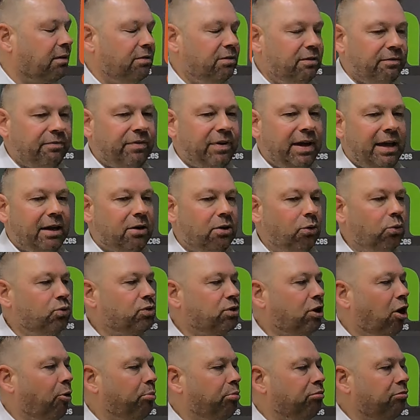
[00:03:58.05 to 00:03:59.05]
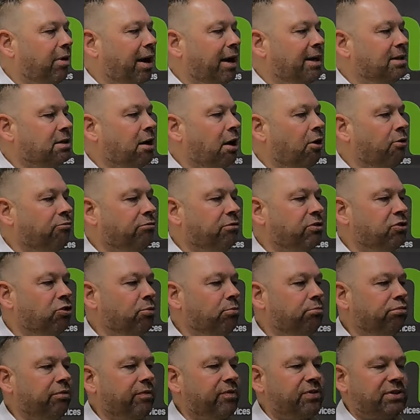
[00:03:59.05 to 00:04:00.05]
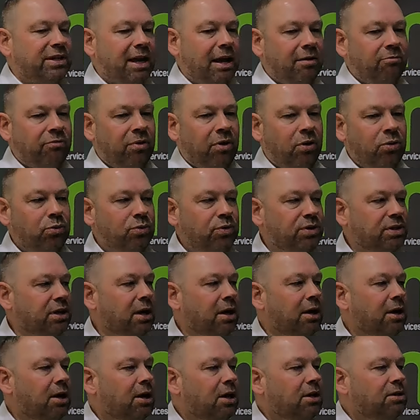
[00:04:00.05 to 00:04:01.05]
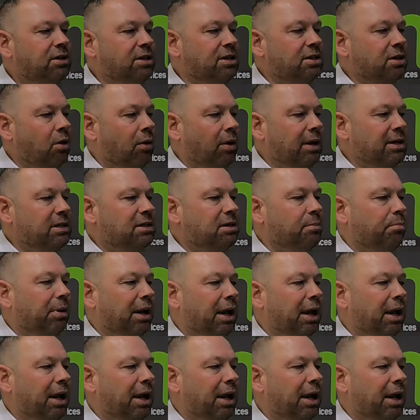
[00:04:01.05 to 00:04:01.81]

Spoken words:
The vehicles operate over a number of set routes designed to